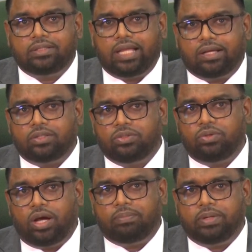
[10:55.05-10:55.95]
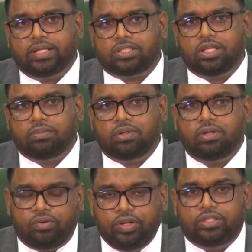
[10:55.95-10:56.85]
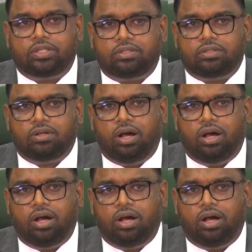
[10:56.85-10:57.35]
Takutu, Upper Essequibo region.